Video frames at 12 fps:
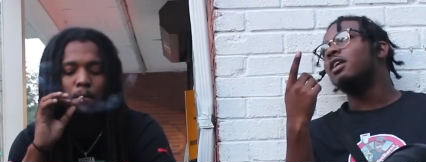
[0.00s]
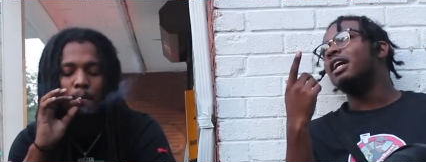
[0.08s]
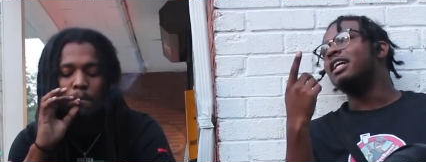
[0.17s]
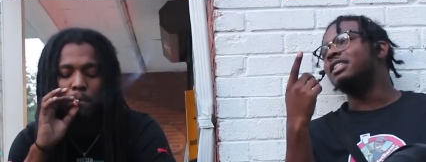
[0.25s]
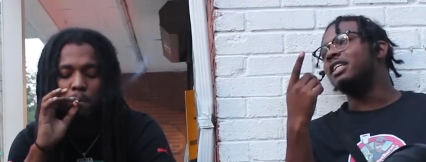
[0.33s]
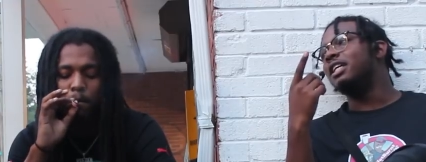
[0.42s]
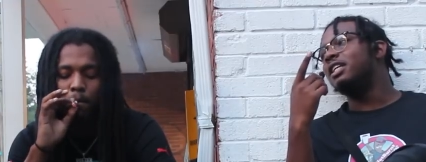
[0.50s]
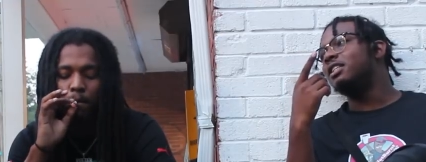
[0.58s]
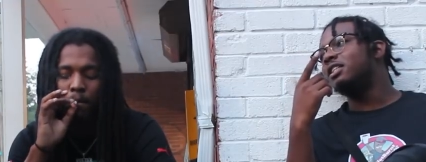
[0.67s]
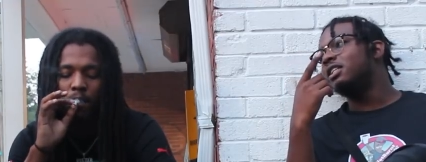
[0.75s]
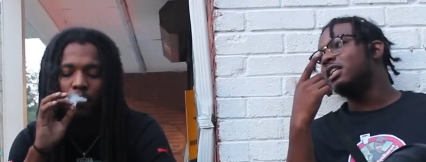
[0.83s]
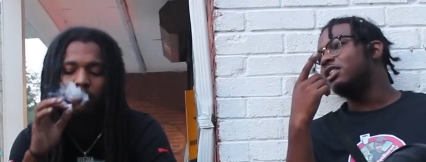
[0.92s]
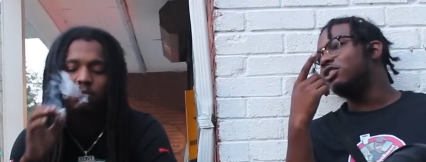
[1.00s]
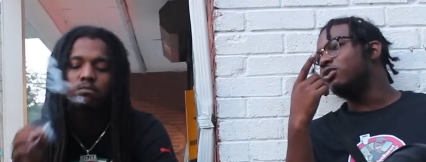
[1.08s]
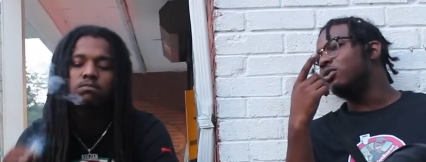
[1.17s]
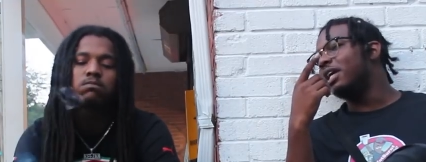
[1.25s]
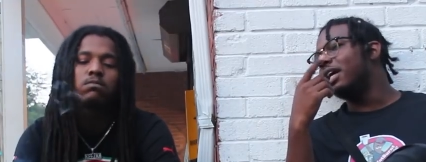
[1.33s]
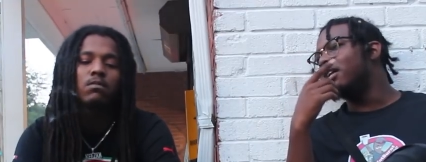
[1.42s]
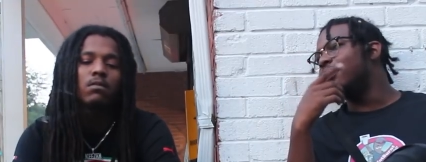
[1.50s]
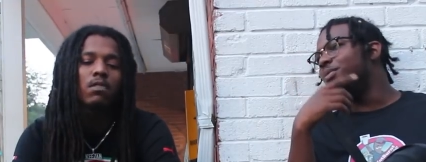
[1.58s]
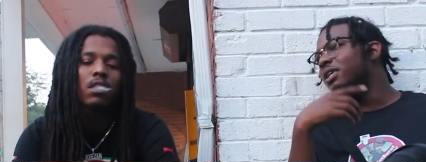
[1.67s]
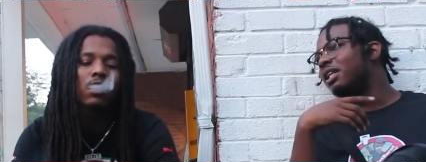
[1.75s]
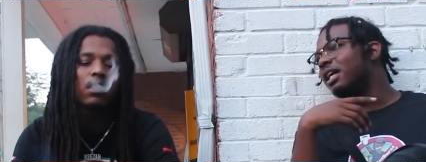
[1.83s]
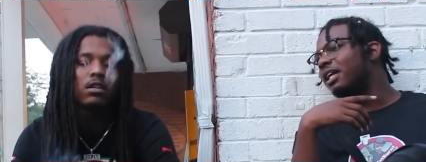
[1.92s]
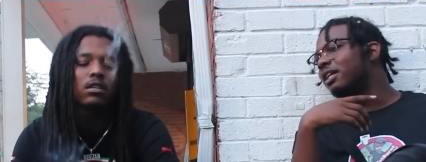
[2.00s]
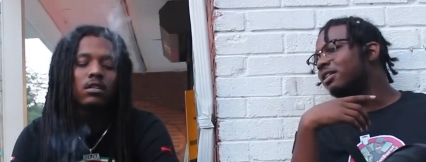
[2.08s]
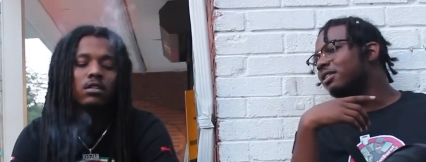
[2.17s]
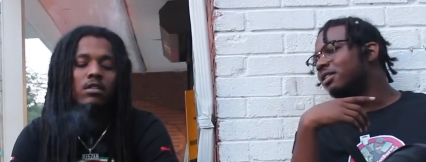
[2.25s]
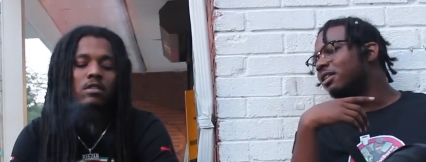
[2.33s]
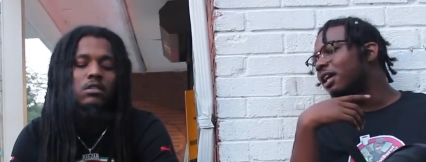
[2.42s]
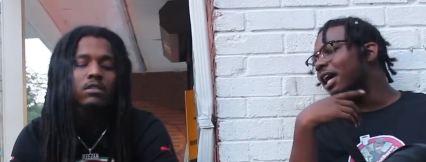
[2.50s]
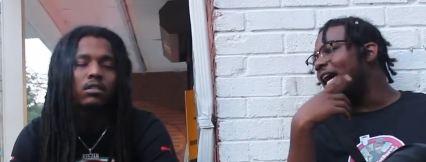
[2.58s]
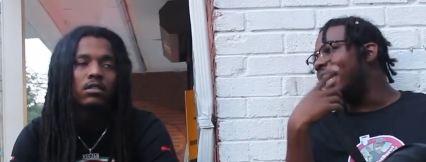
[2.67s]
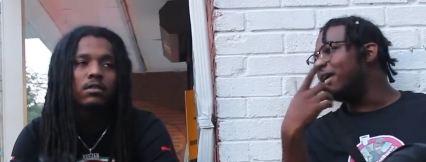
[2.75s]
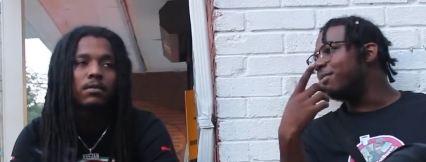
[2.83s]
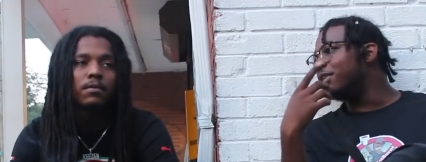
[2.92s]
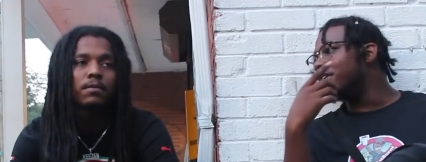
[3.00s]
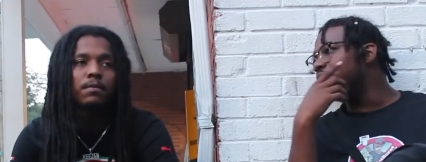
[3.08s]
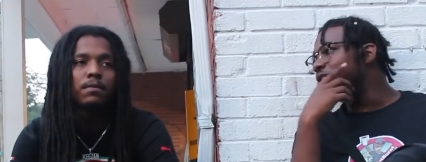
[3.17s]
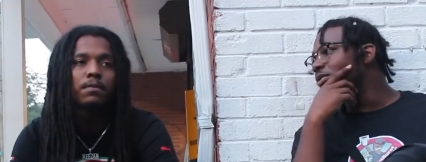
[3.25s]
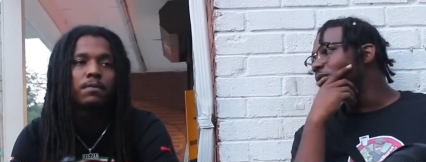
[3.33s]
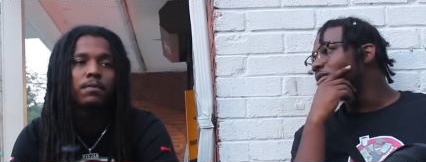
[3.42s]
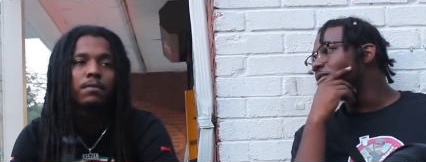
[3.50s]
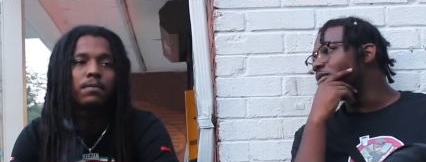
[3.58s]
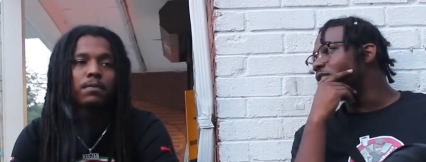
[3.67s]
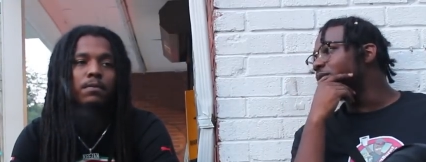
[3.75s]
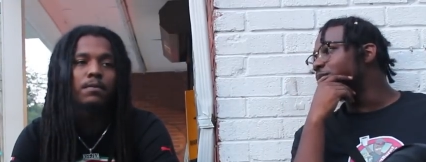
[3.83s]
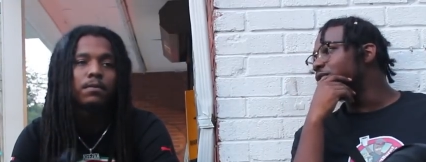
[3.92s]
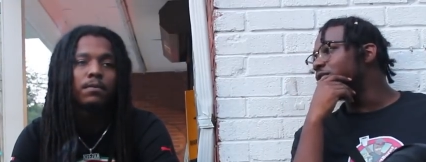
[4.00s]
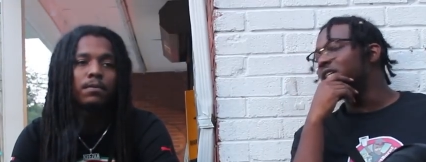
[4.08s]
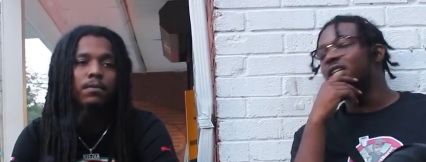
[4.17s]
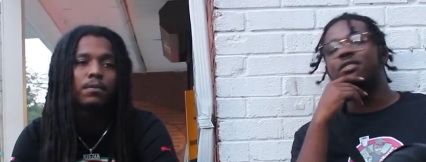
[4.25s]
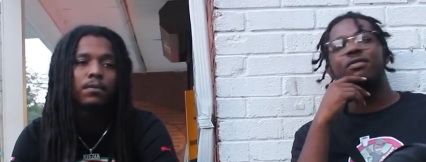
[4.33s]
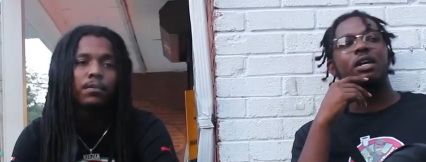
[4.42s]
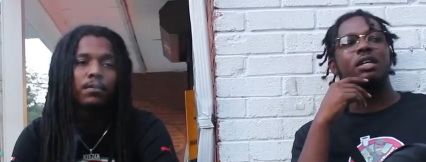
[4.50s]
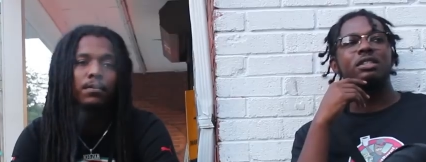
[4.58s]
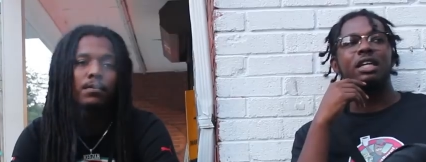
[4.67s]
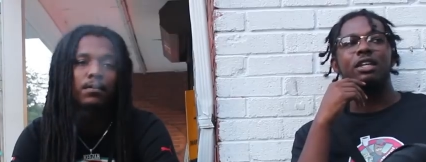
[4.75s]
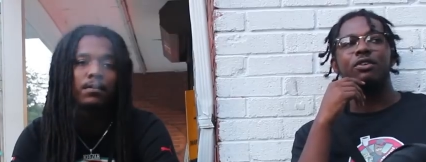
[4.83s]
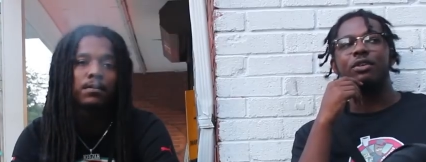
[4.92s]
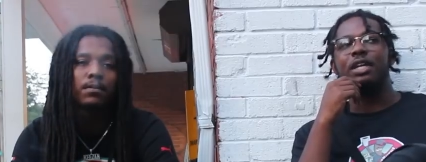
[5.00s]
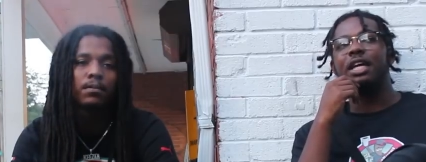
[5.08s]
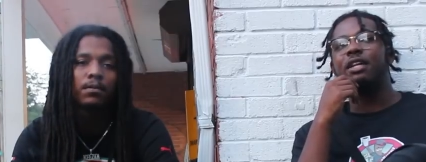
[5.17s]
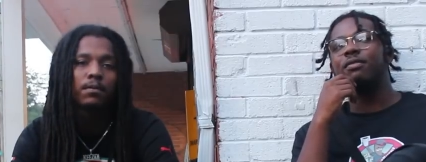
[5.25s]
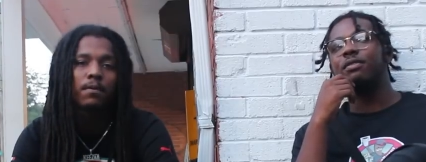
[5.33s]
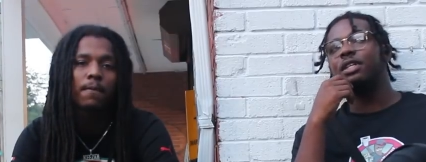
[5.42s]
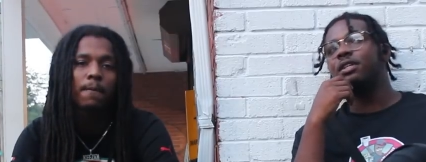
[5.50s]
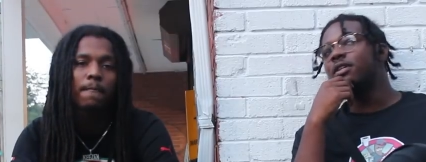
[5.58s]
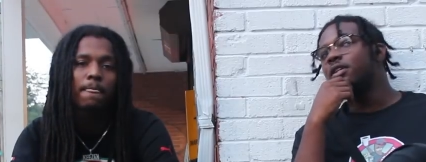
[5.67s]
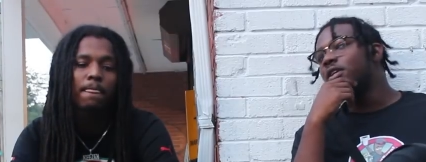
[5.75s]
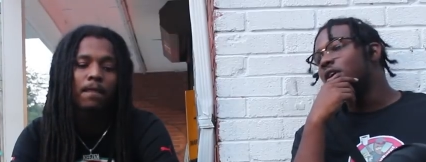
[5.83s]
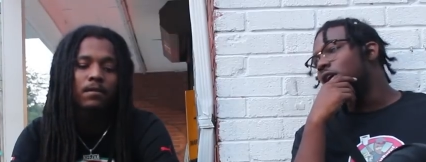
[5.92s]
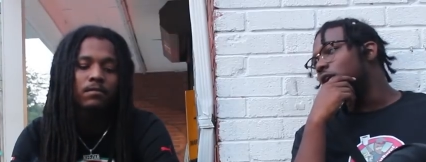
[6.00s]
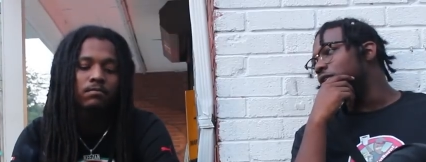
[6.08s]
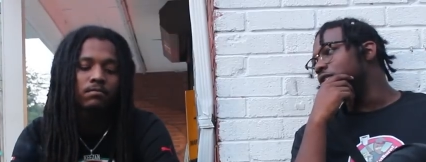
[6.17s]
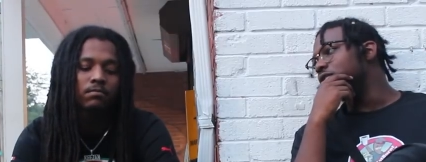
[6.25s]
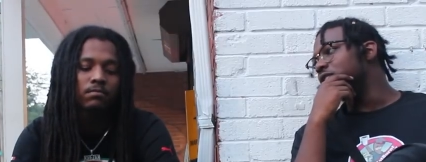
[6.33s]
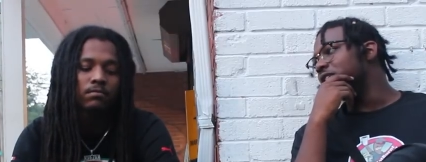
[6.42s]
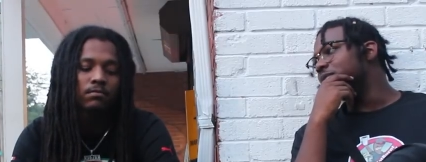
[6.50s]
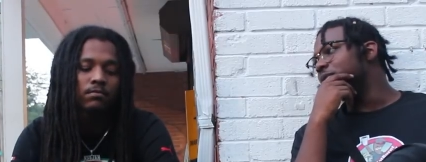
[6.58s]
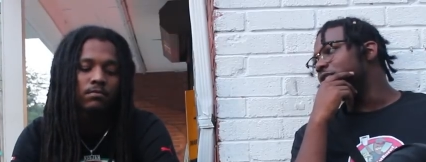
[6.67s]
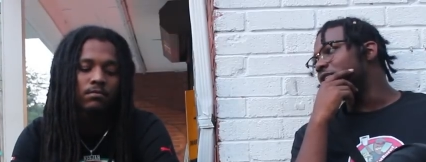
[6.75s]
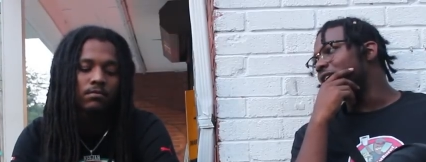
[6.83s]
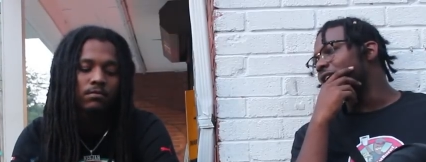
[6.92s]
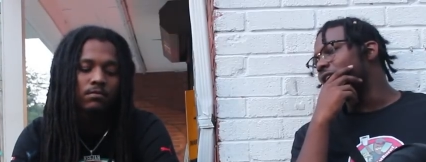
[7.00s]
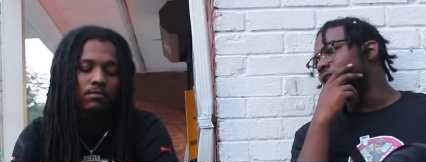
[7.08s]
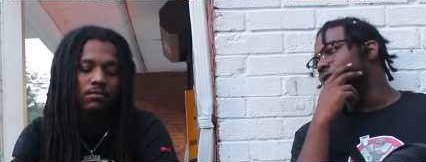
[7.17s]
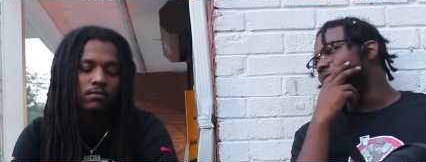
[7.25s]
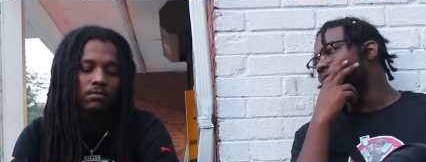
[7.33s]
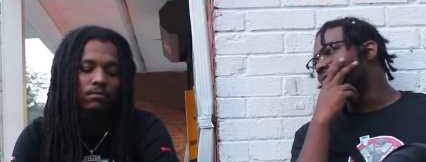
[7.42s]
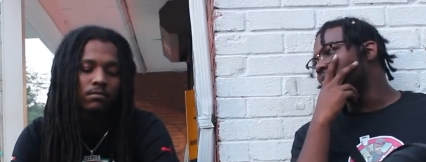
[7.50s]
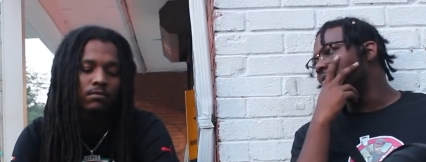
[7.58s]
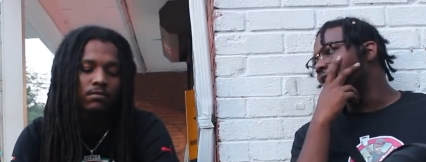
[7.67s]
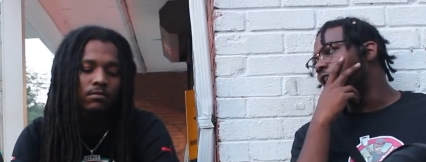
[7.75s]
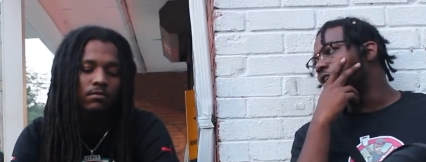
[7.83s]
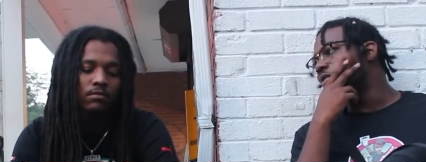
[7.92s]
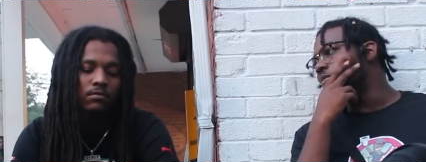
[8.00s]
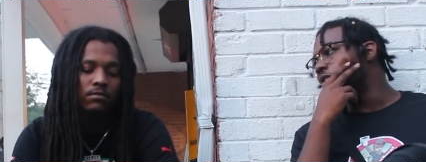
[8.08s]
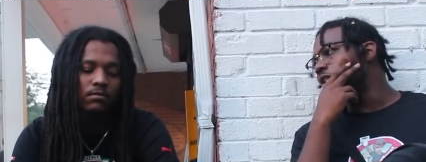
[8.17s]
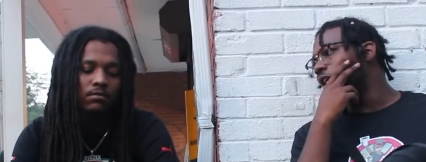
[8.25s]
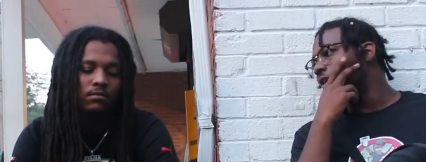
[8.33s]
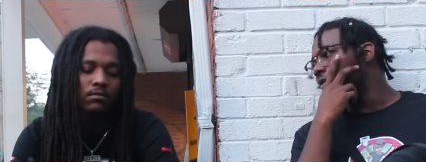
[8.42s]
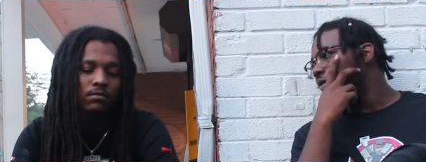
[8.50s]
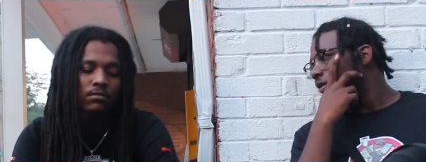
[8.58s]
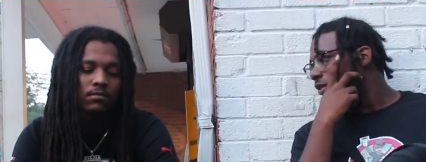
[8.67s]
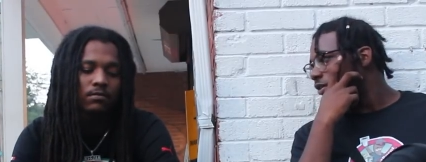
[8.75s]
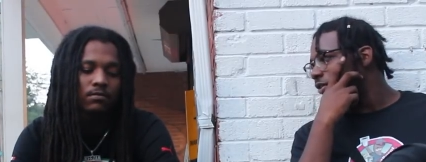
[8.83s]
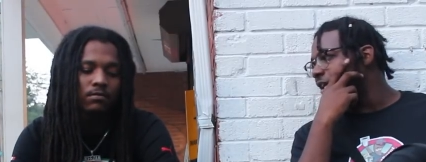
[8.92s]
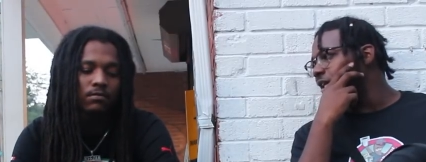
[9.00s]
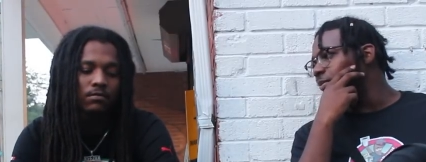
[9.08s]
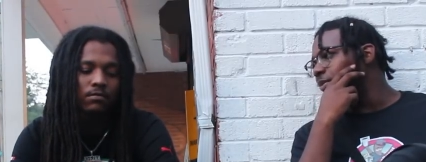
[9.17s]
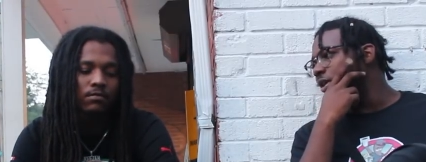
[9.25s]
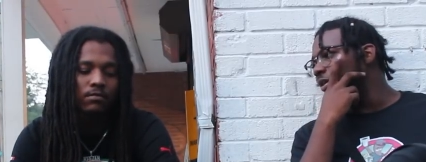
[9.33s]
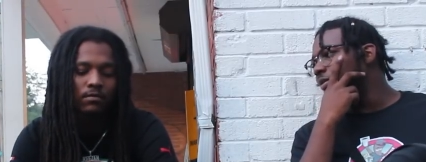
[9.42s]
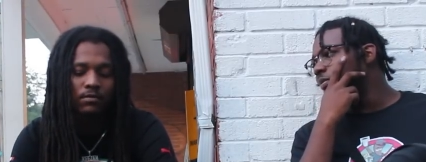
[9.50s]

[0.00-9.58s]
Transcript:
Speaker 1: Is there anything that you kind of be like aiming to do with your music as far as like creatively? Or you just be trying to knock some shit out on a cranking beat?